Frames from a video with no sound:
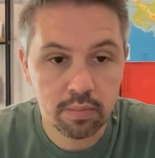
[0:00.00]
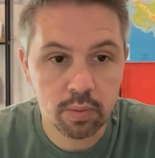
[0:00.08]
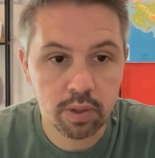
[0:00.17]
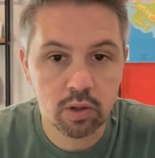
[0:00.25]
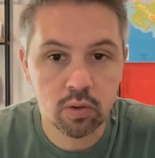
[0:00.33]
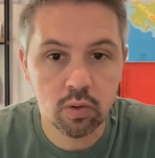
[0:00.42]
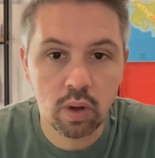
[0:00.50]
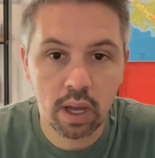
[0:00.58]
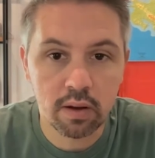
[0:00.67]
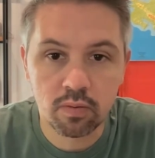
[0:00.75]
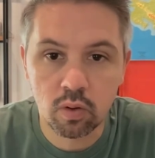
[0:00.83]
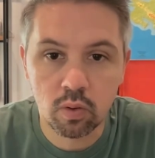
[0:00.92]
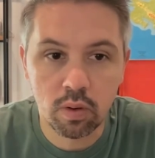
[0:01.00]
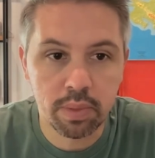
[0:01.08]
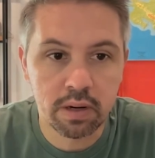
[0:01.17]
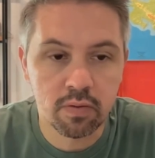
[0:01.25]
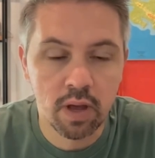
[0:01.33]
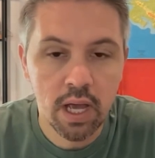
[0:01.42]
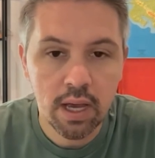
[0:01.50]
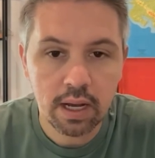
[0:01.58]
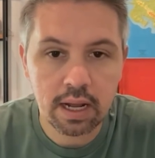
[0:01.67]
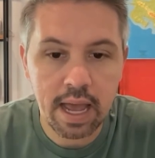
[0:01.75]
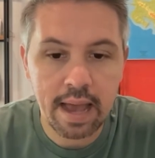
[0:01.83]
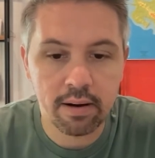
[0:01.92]
but we do kind of do a bit of
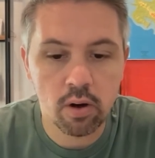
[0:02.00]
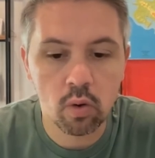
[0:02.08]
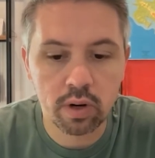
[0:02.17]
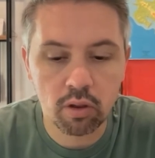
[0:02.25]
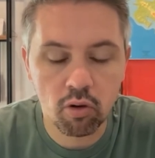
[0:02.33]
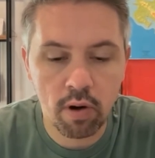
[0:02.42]
kind of handholding